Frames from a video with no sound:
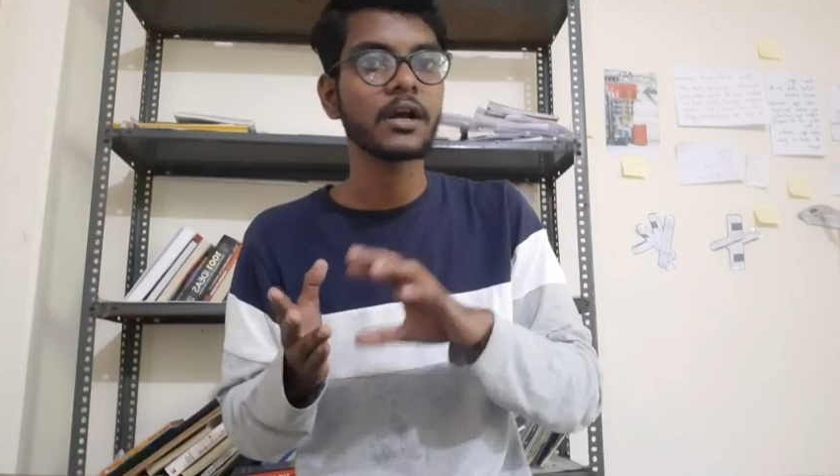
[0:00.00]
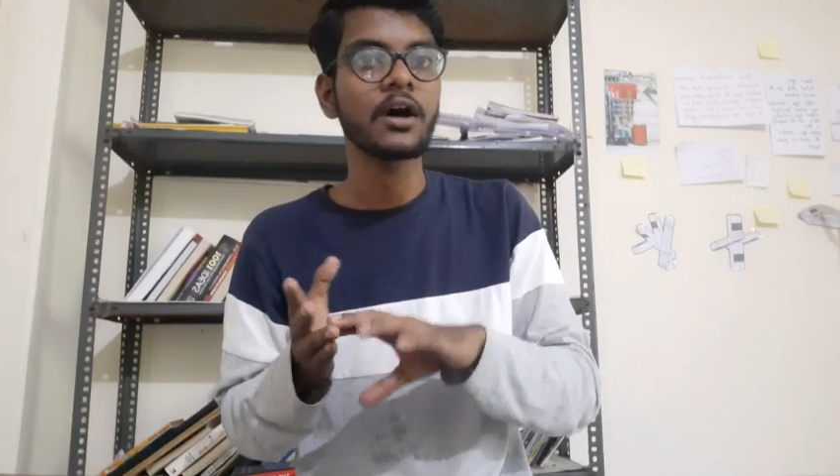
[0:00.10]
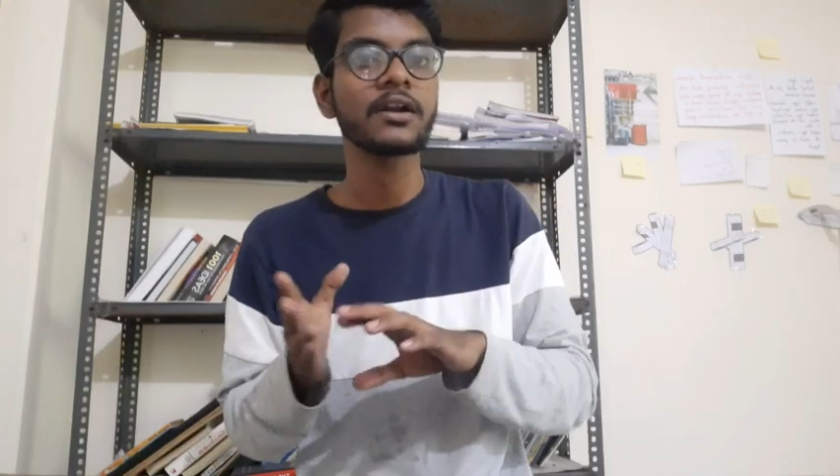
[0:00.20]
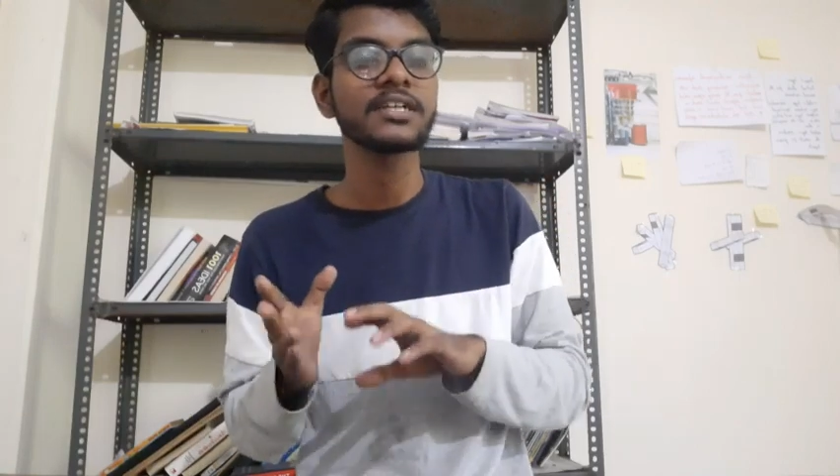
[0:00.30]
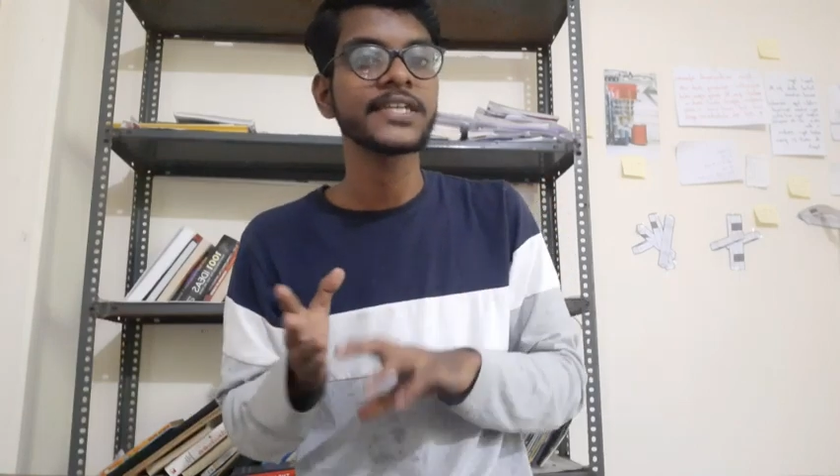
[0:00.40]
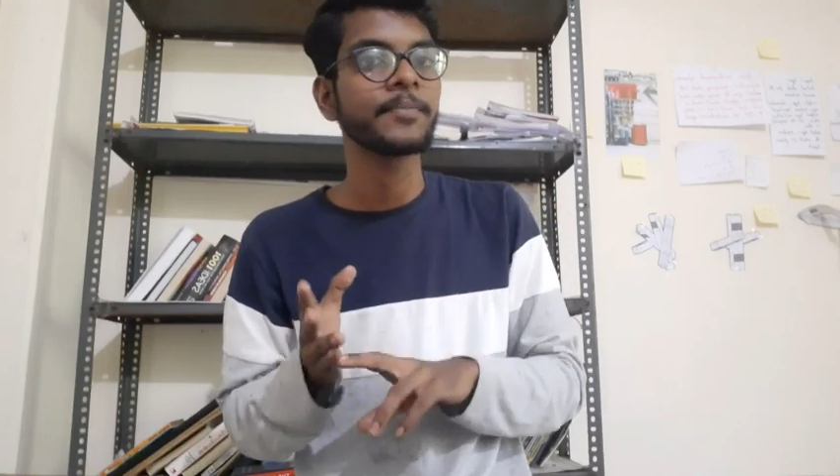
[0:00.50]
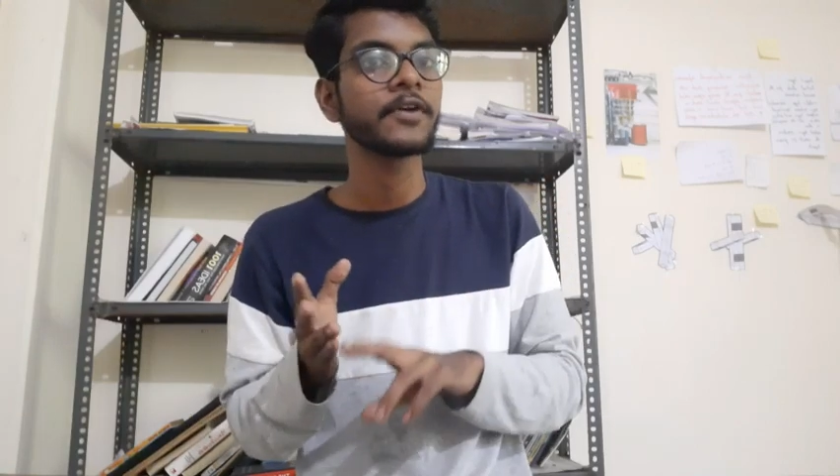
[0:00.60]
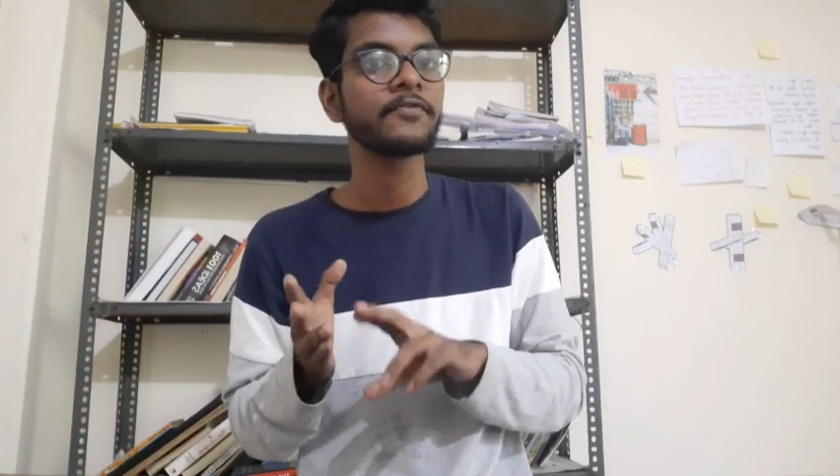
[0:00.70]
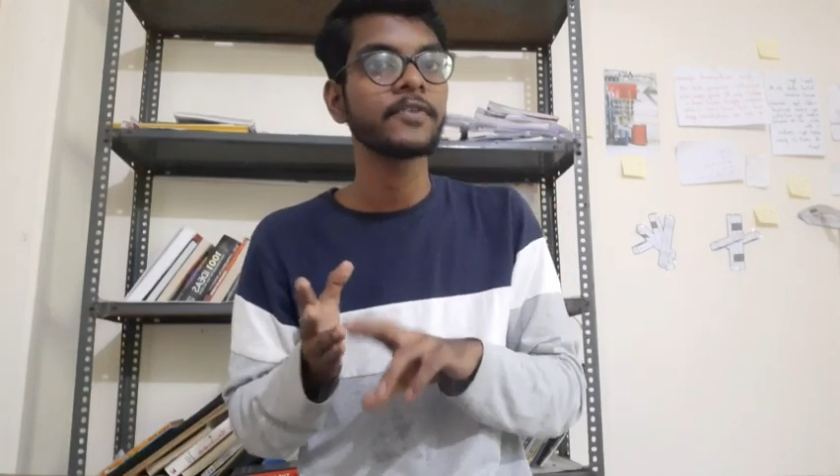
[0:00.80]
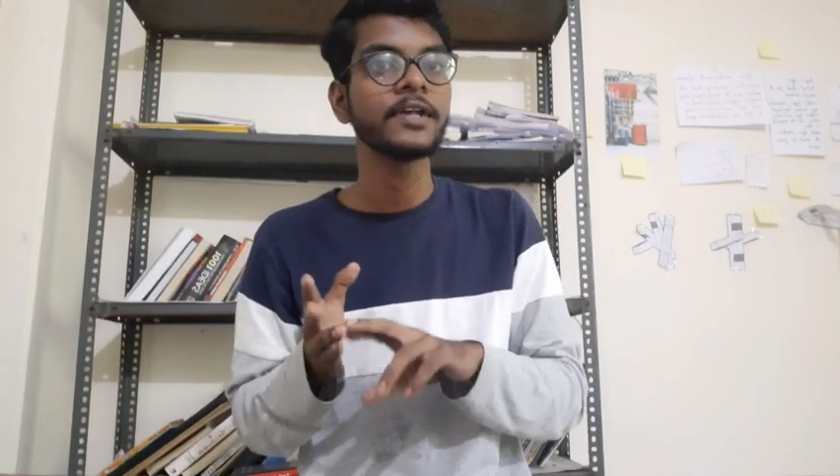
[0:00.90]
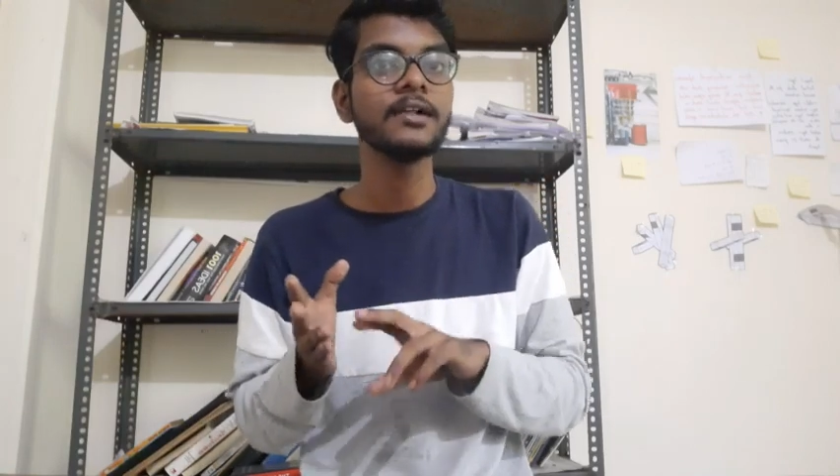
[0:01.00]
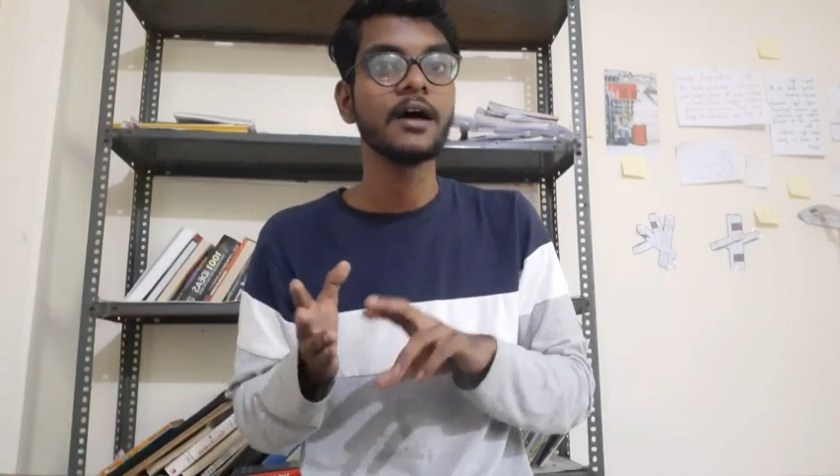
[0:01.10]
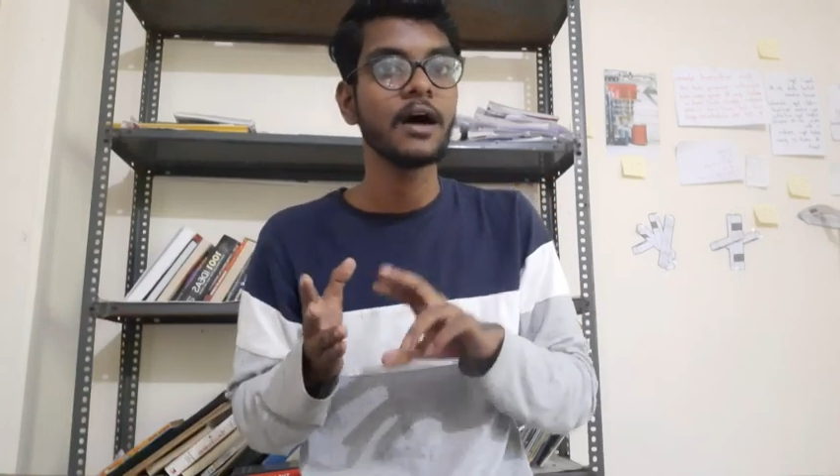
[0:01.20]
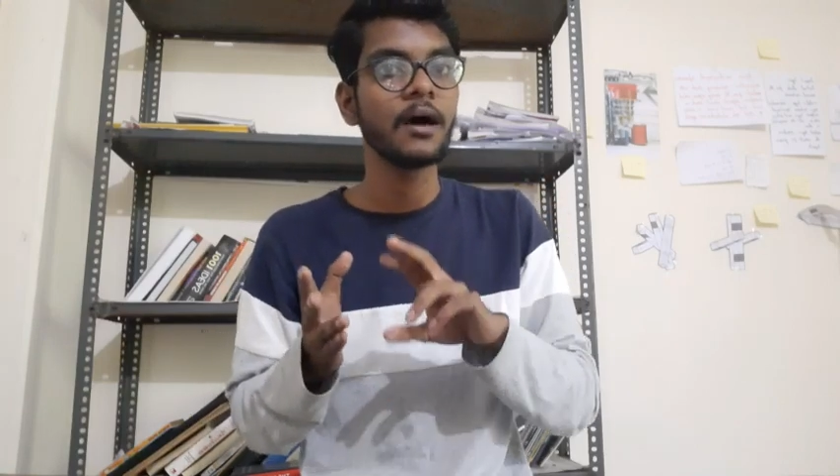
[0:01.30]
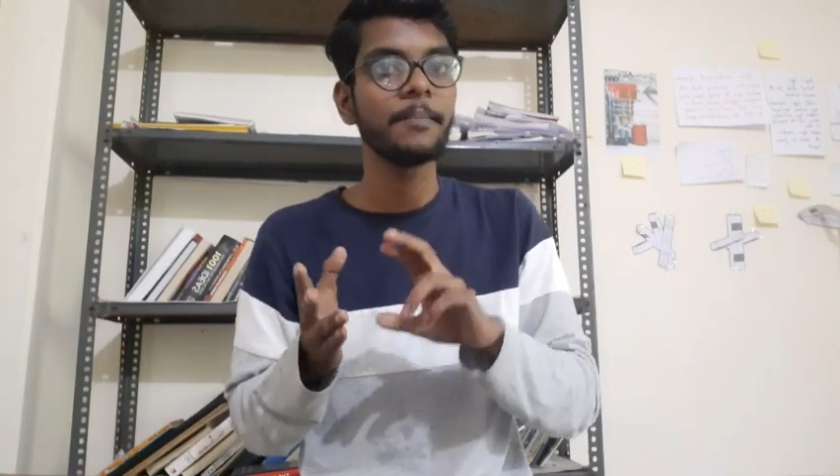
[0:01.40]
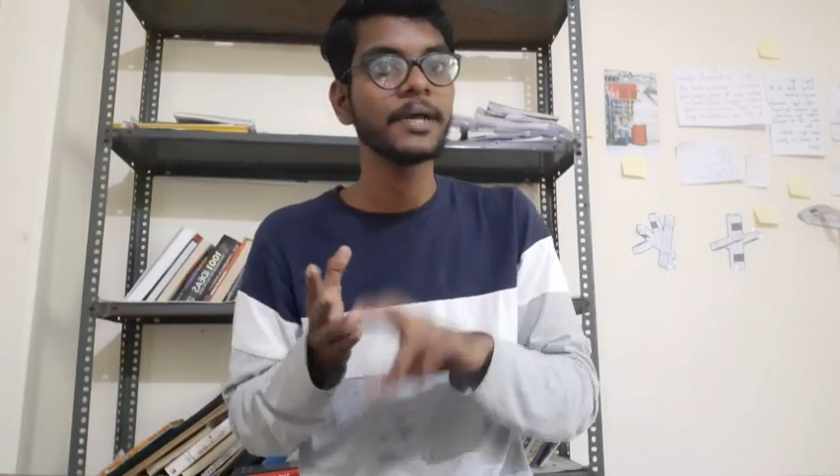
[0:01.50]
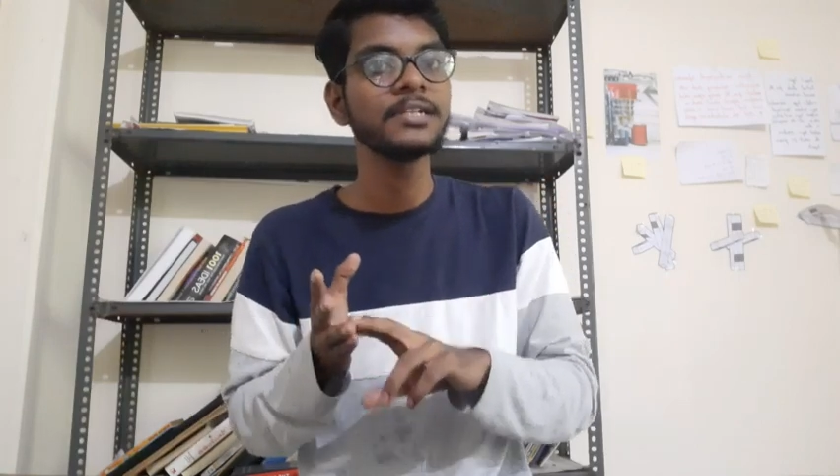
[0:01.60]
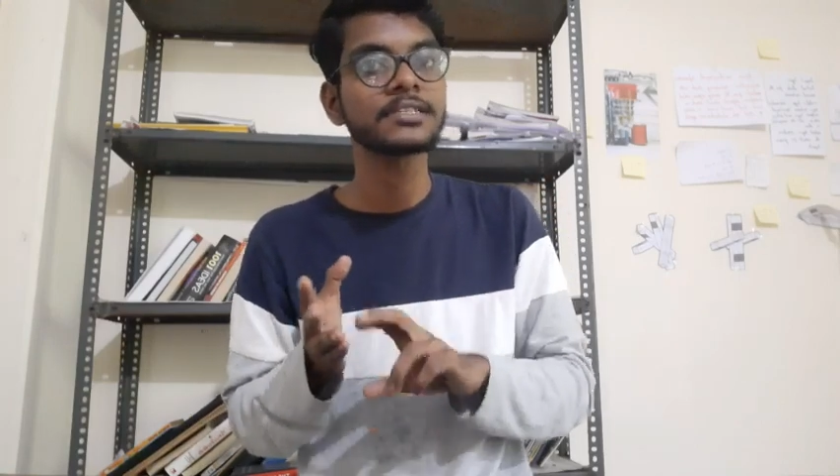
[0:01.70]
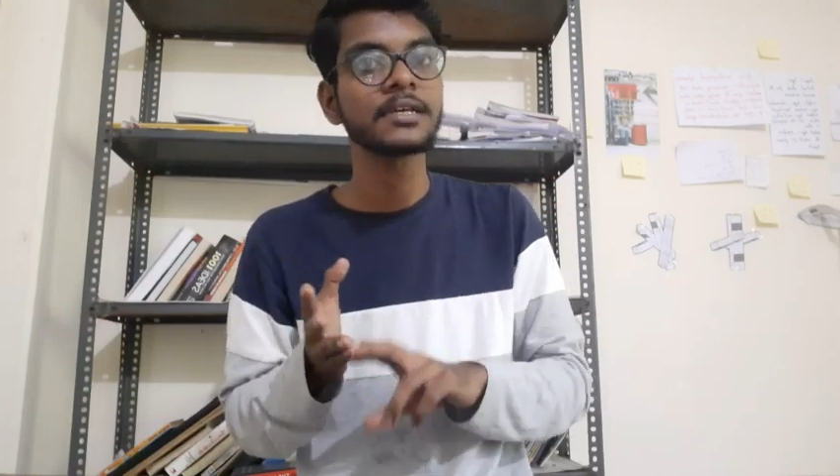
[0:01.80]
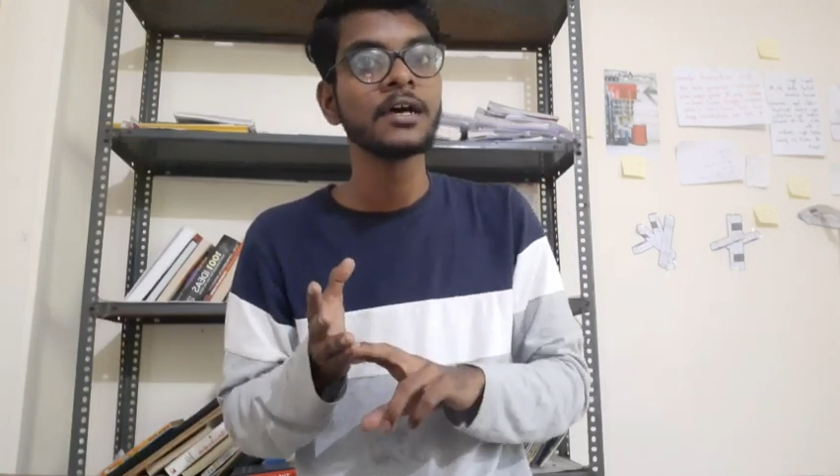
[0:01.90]
contraceptive
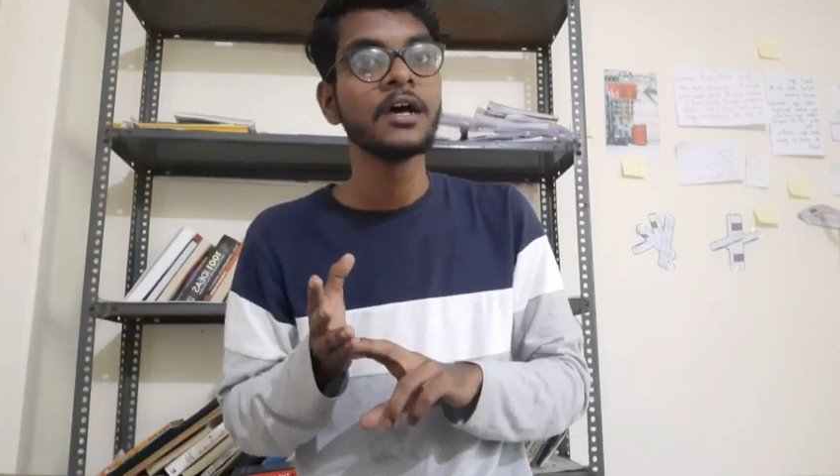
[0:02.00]
pills,